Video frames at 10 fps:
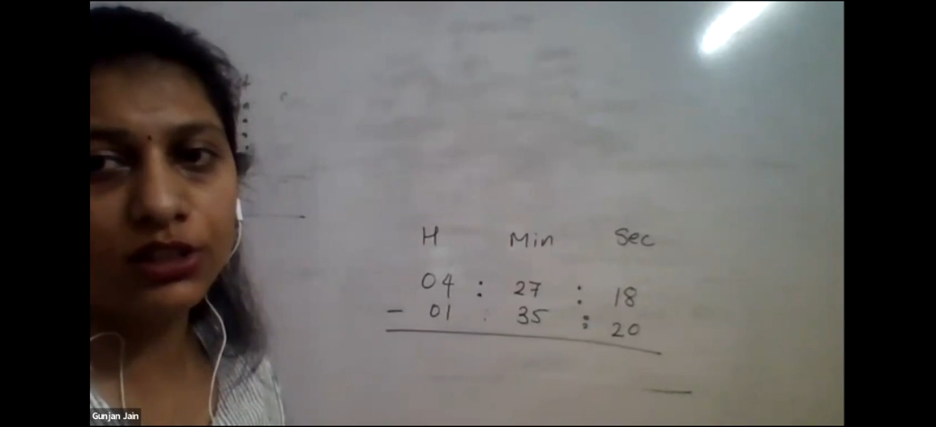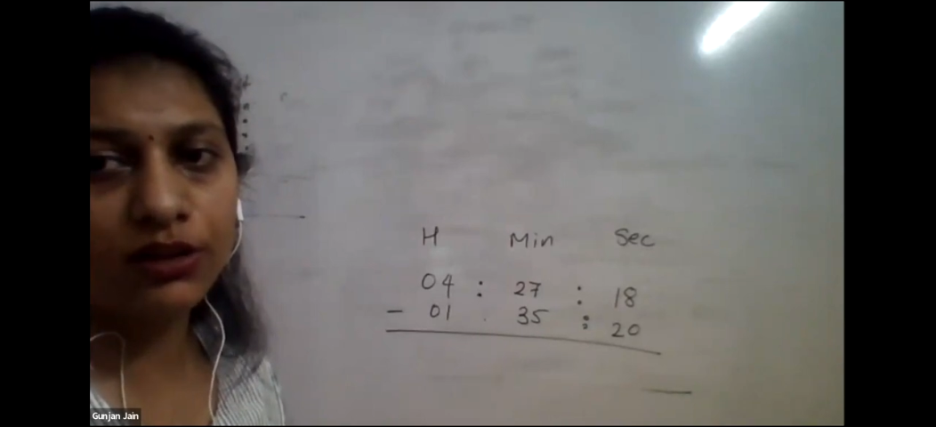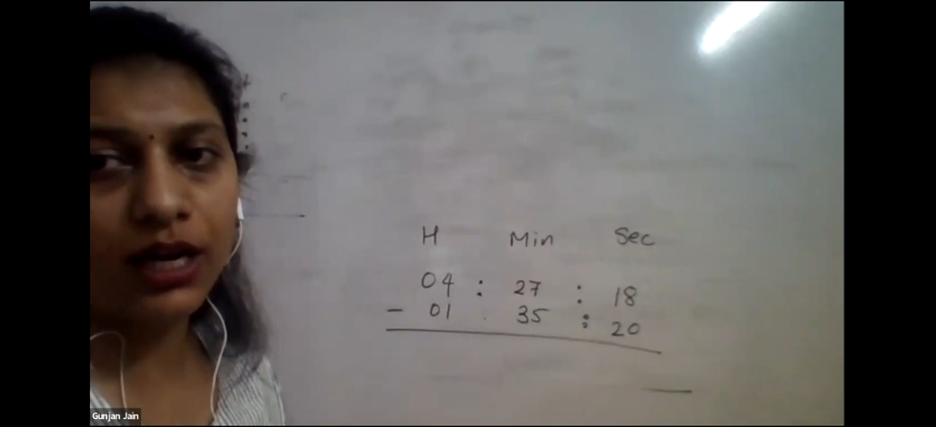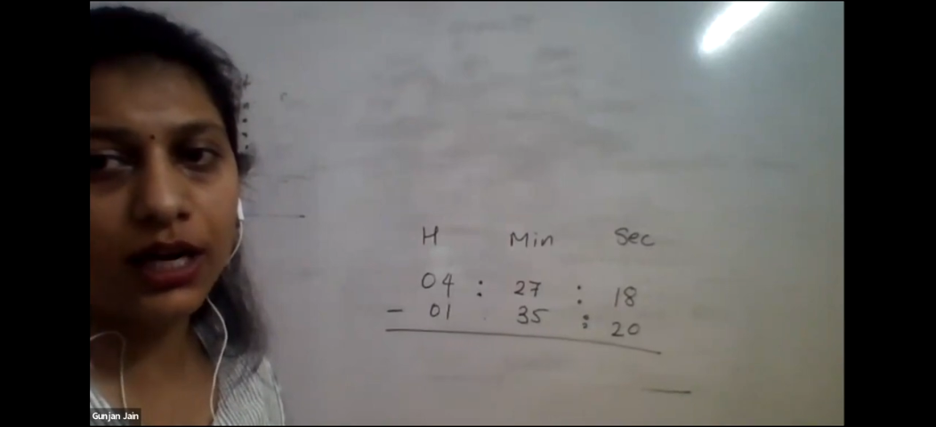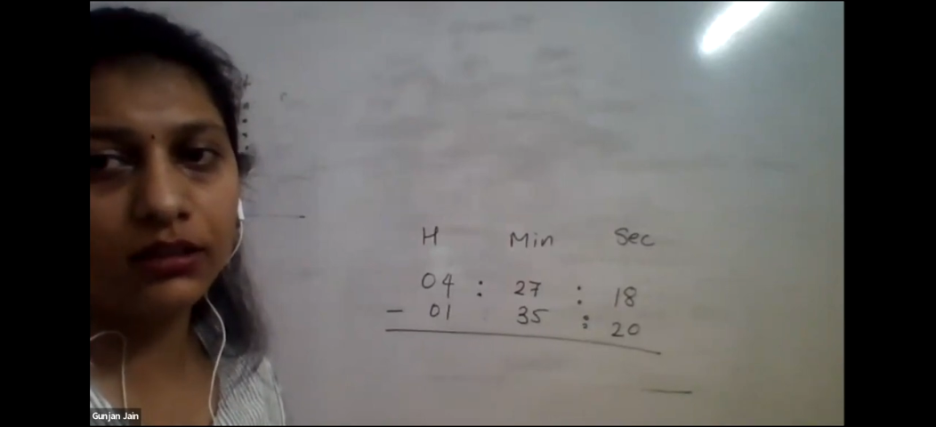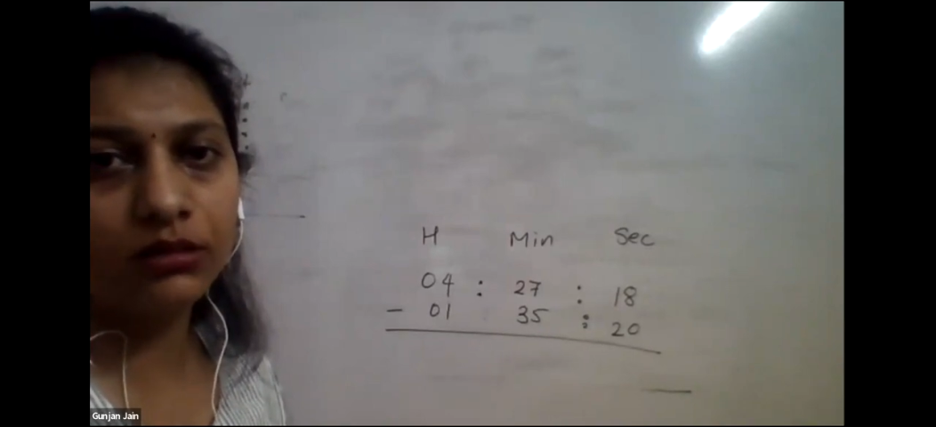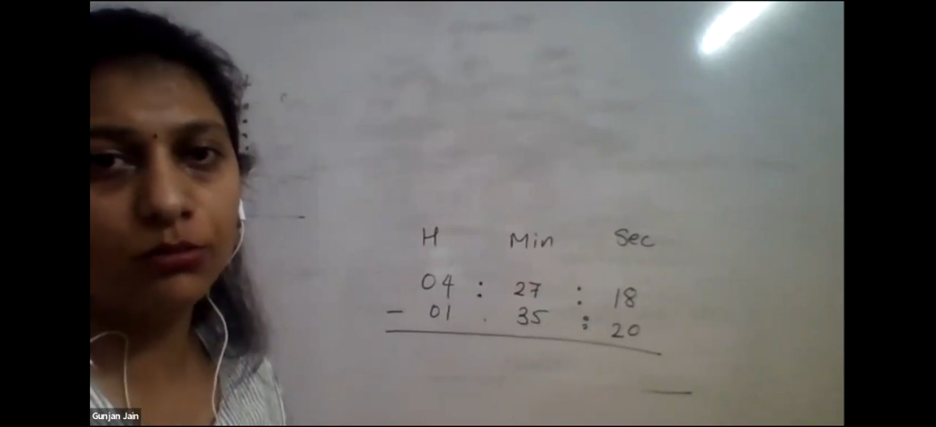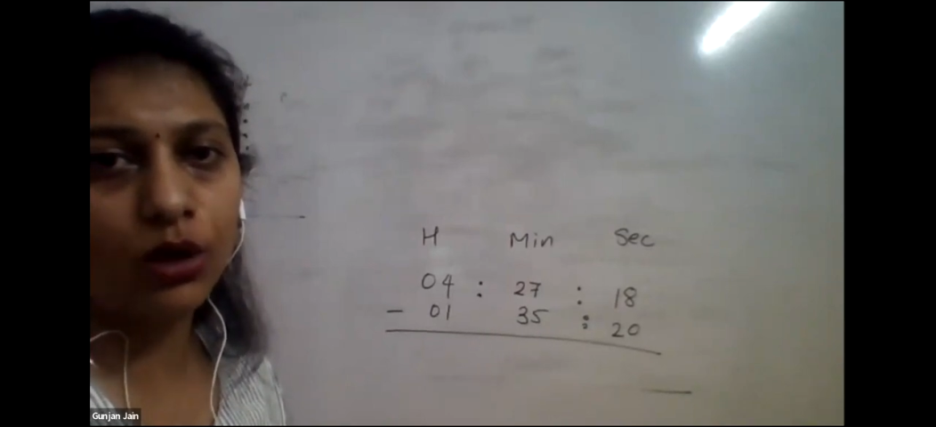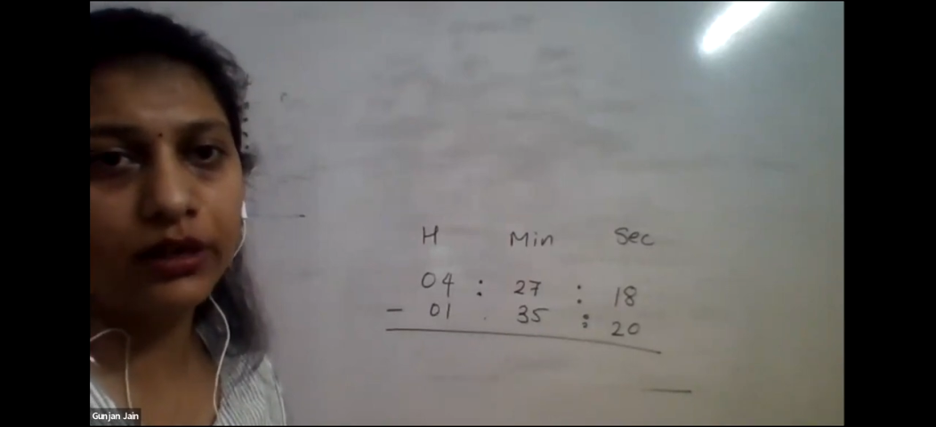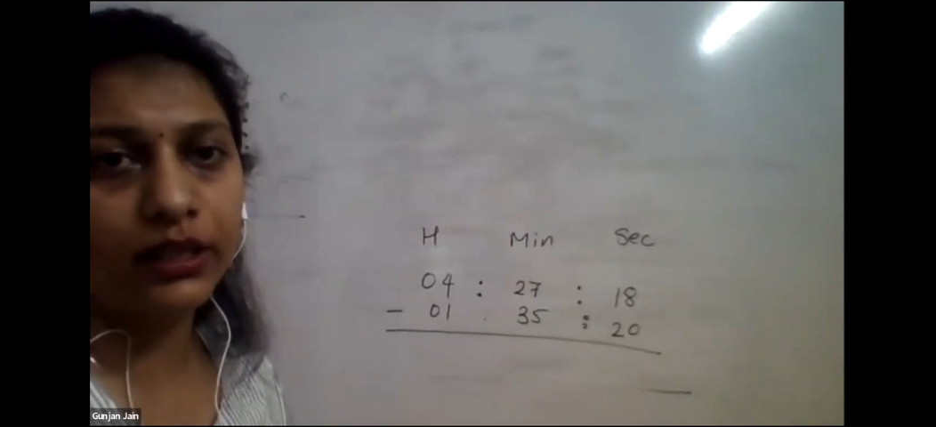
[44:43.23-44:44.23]
Shiran,
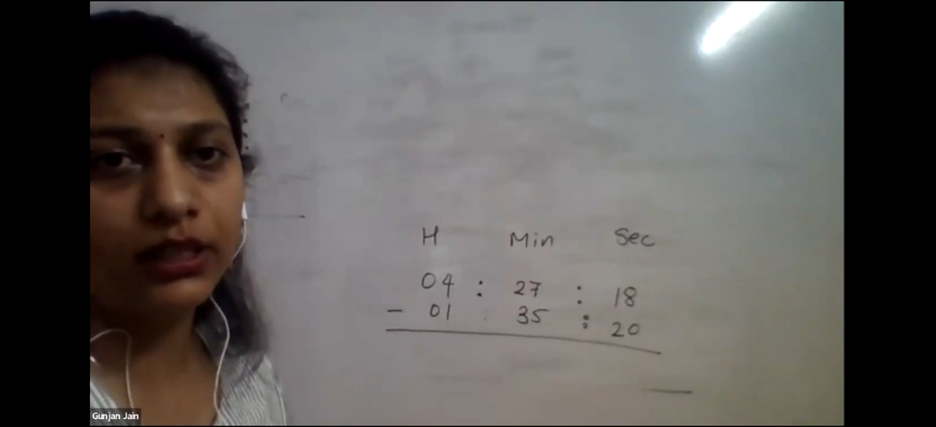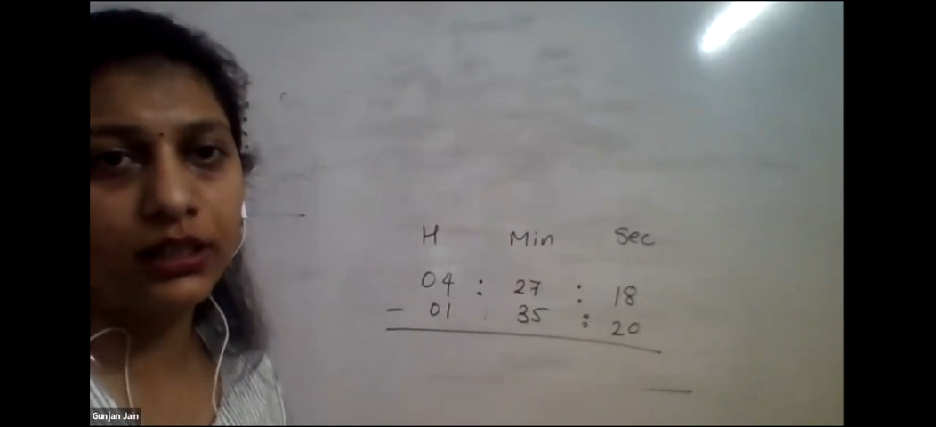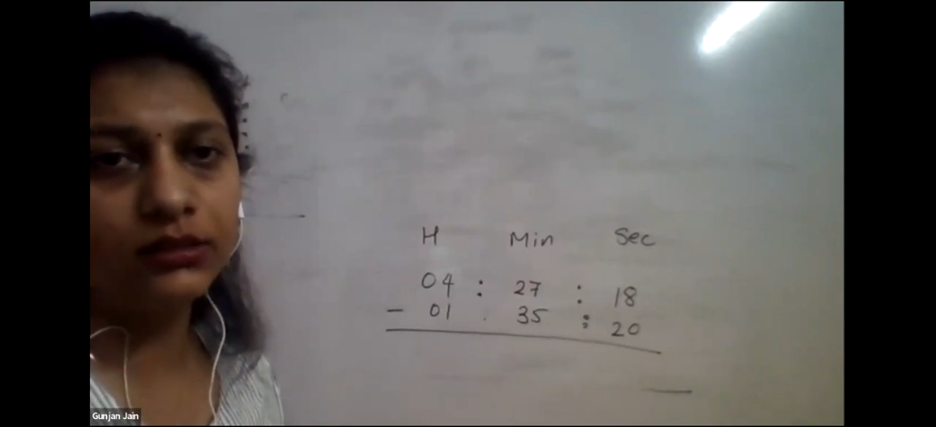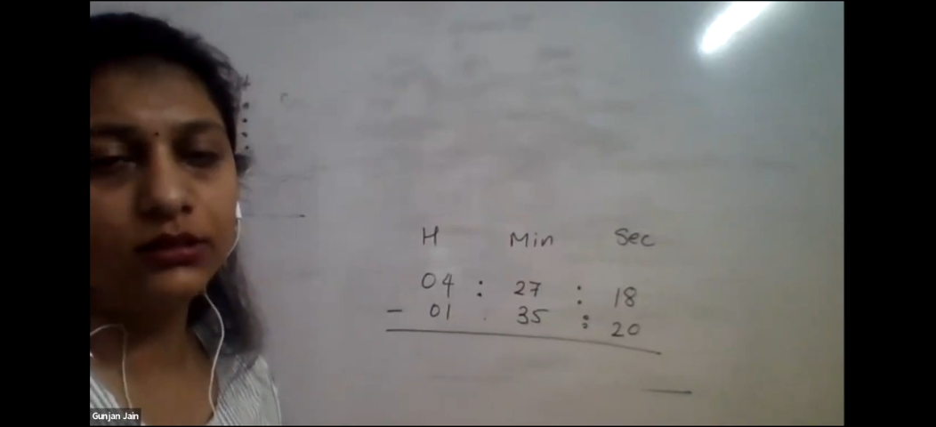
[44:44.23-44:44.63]
Maurya,